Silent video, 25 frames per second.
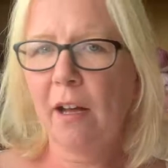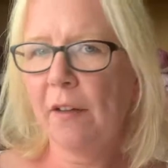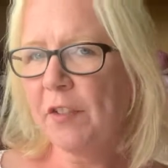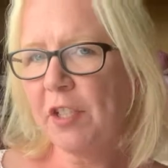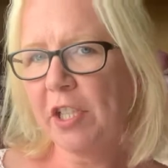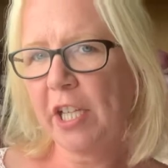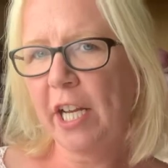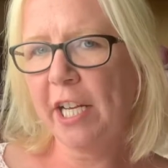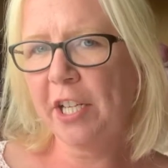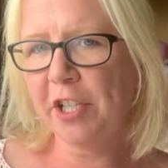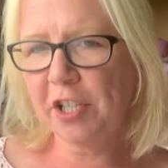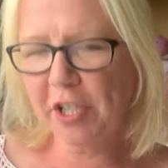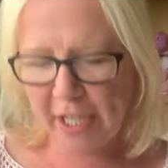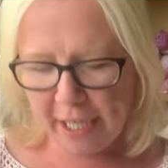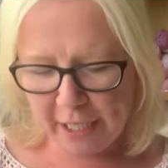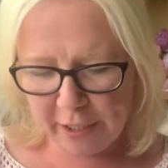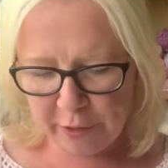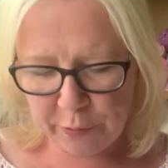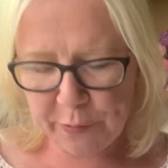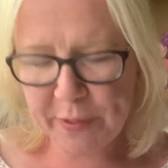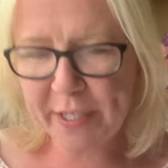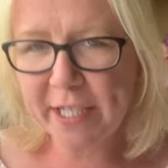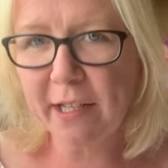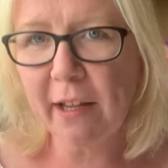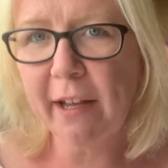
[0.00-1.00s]
Change the angle
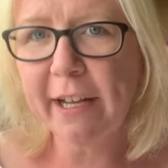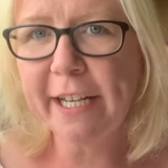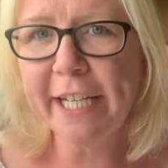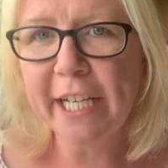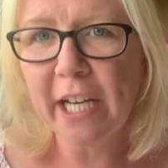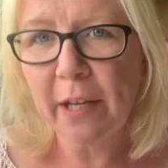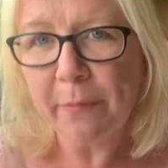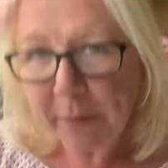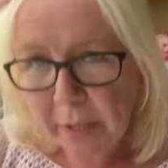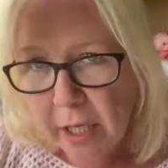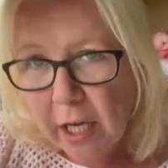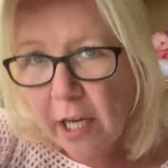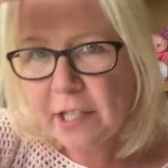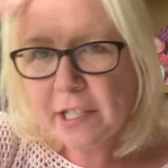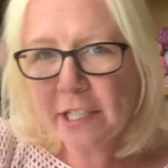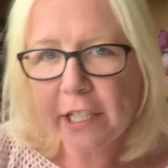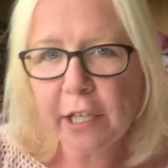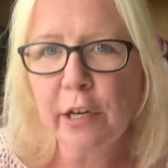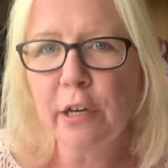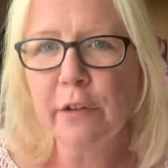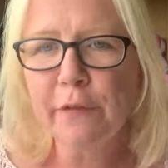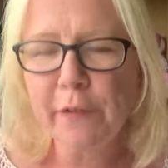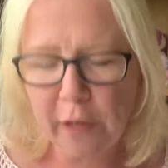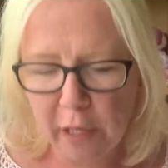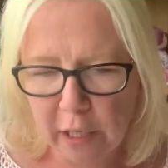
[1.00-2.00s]
slightly and I'm cutting
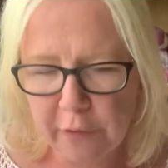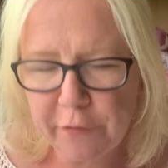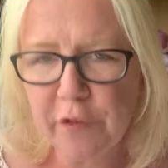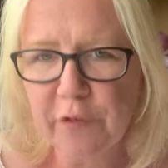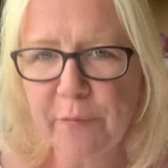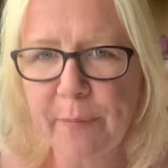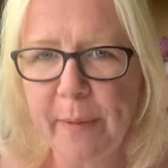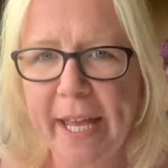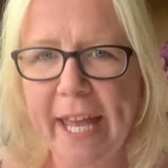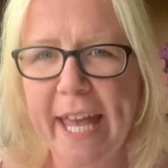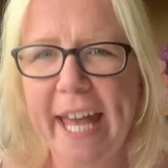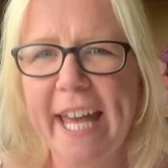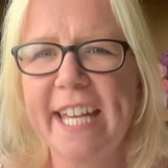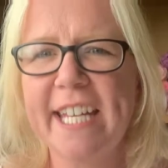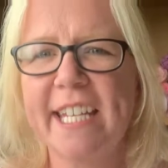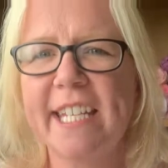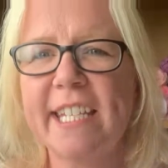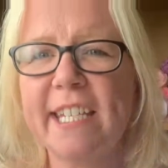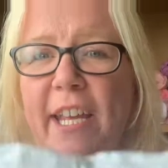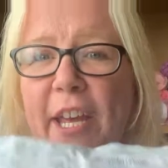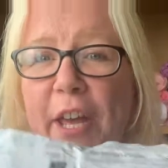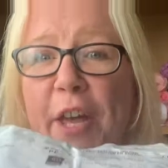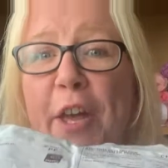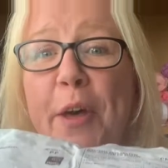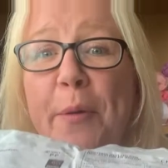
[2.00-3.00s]
off half of my head,
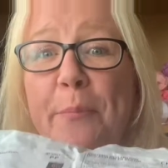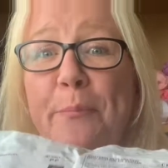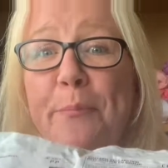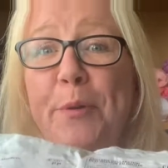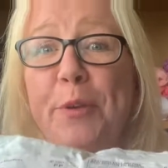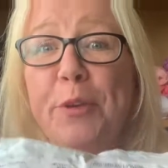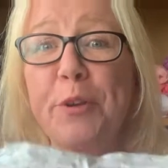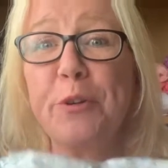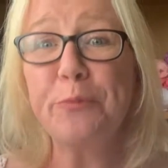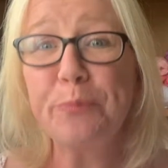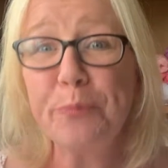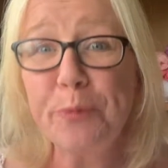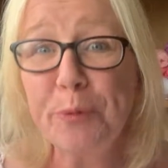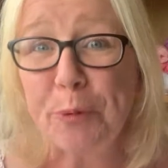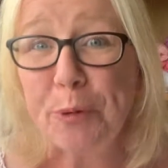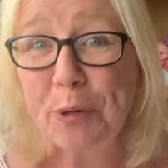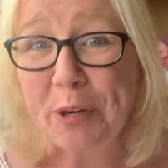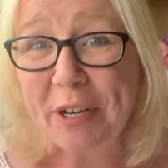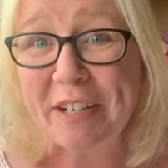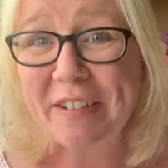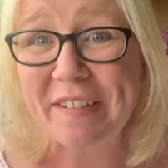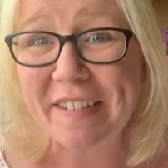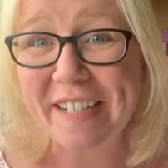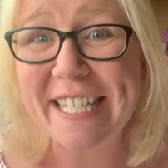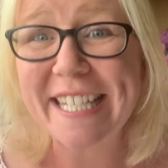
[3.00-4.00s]
but you're more
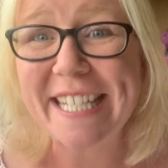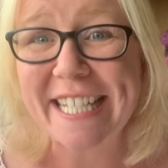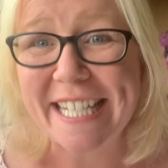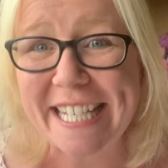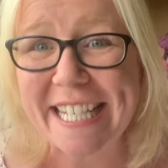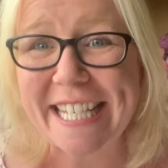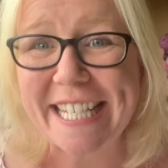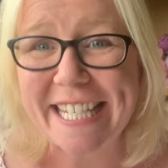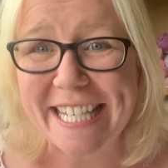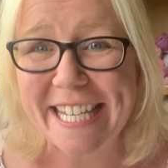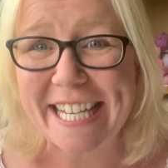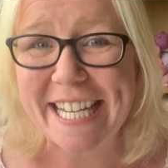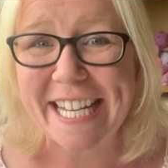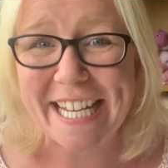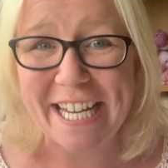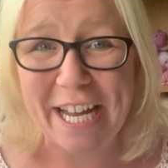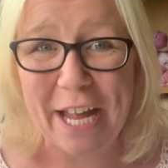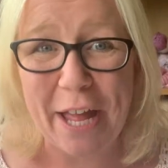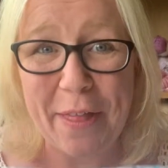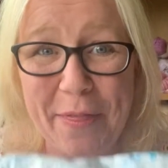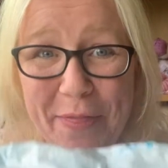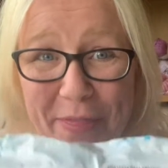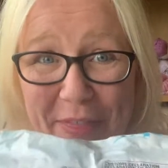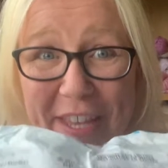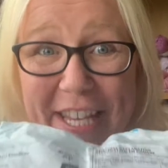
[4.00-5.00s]
interested in seeing
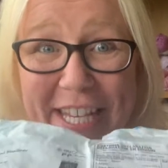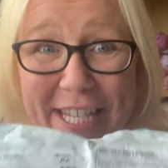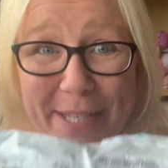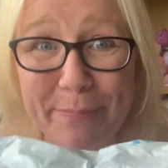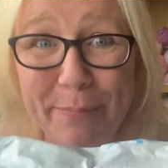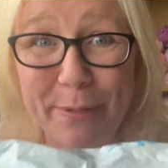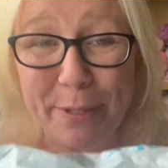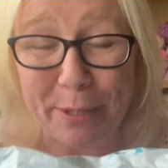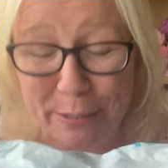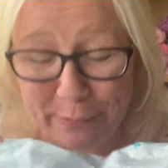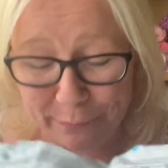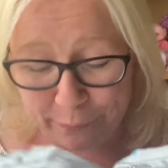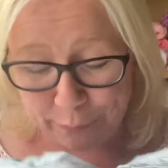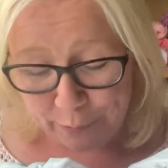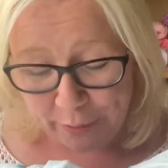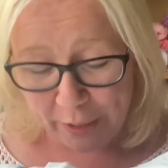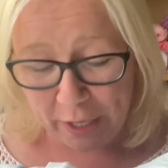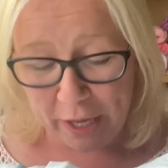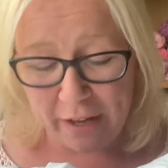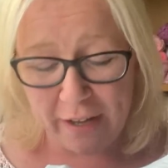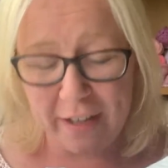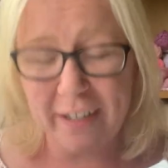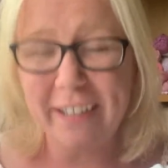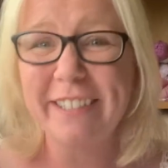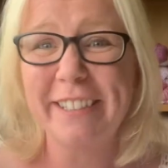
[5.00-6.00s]
this beautiful
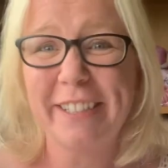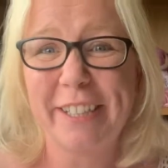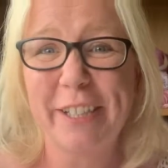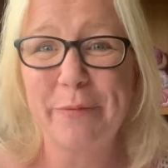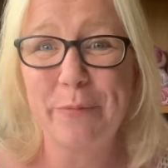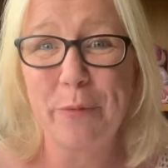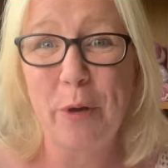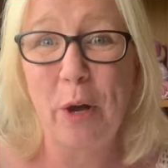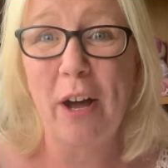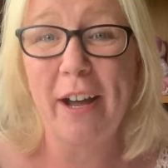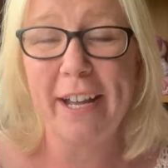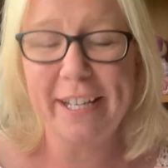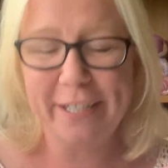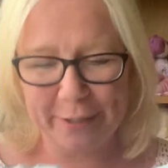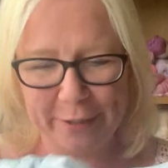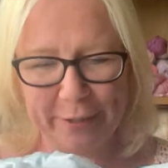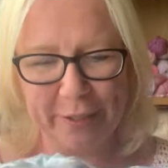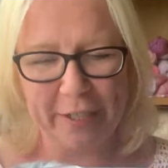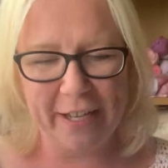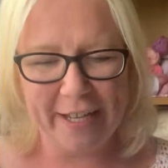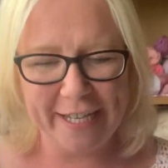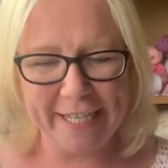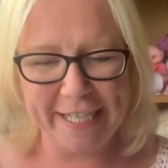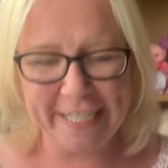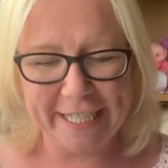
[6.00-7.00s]
yarn than what I look
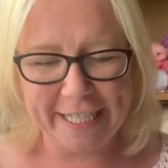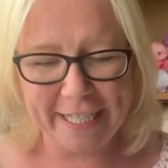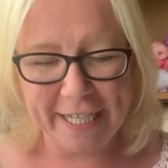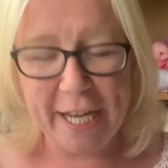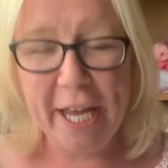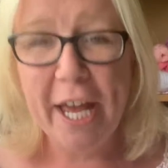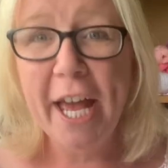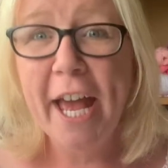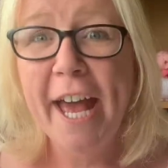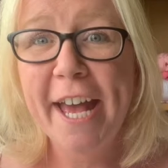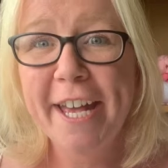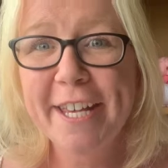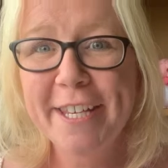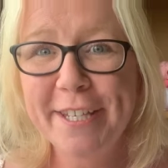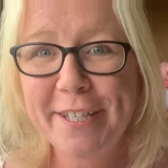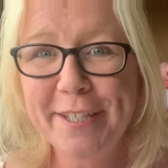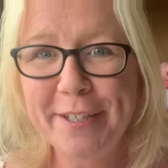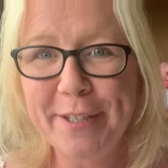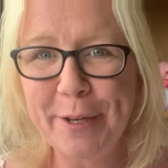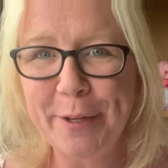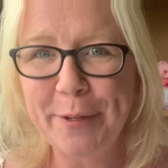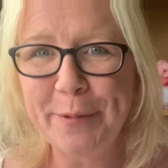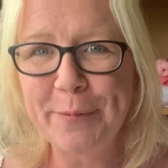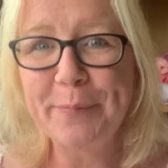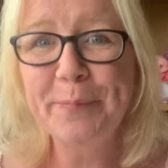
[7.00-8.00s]
like.
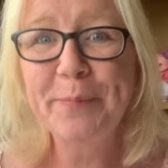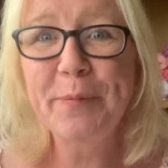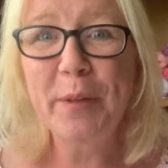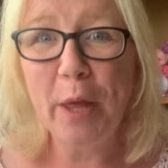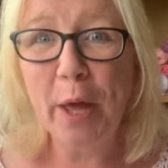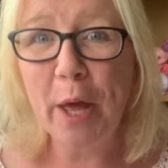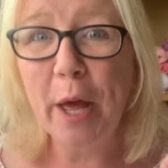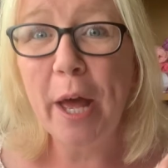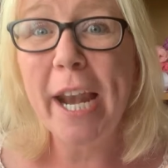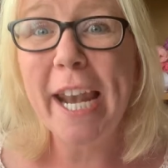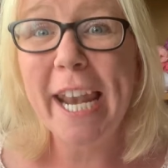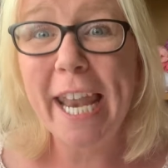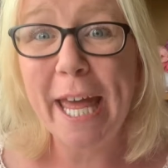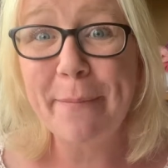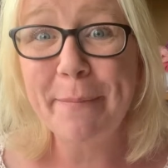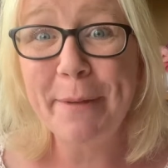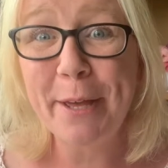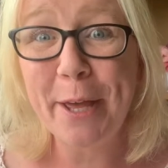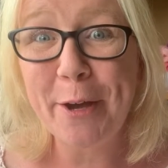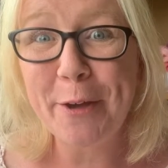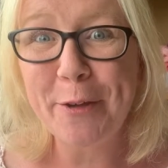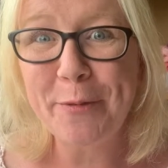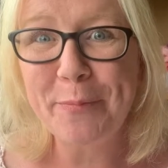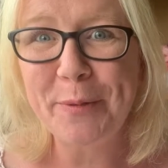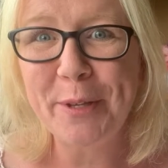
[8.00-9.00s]
So let me
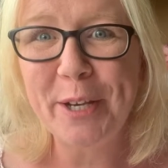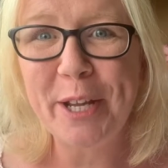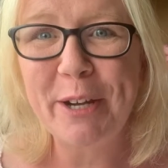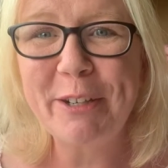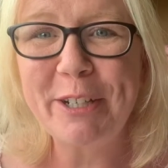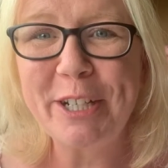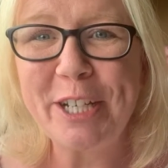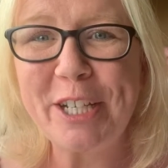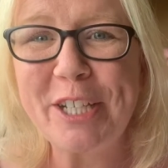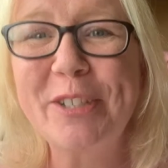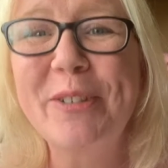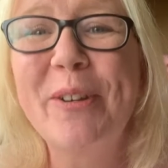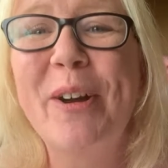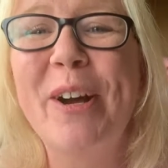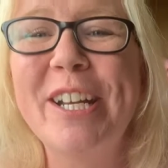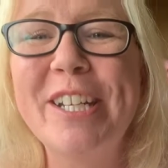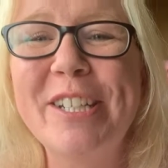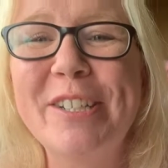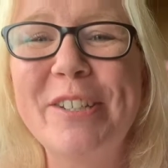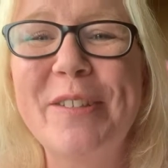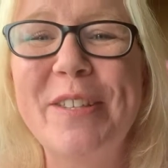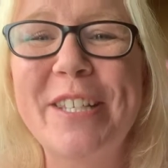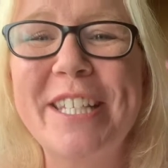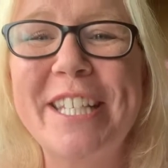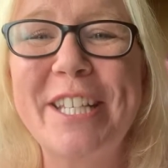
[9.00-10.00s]
open. I'm going to try and
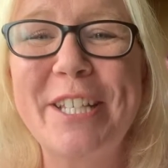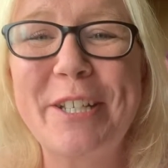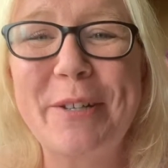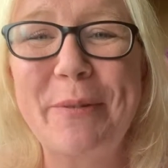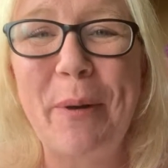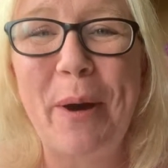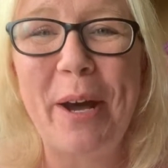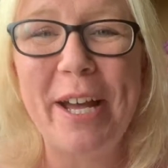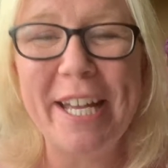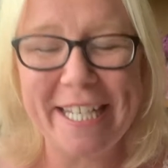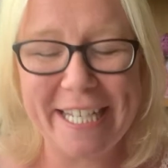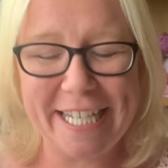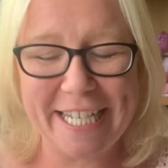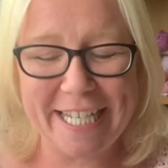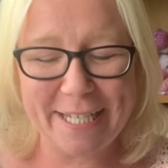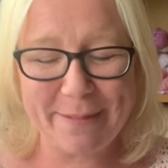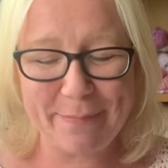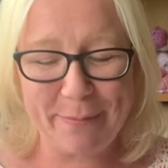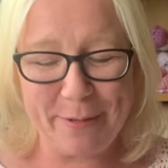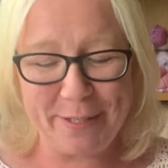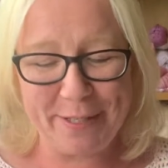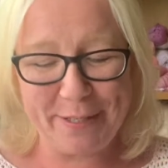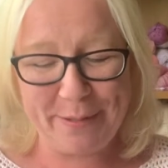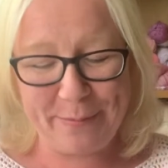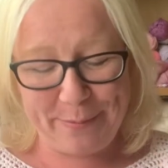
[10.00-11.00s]
do this as quietly as
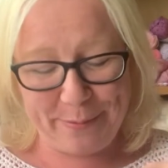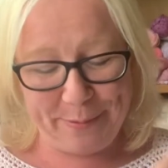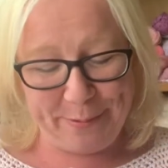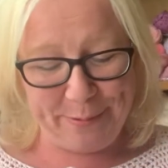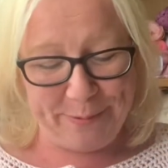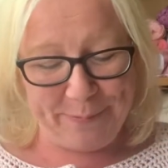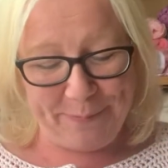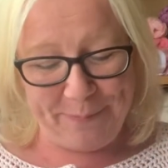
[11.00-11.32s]
possible.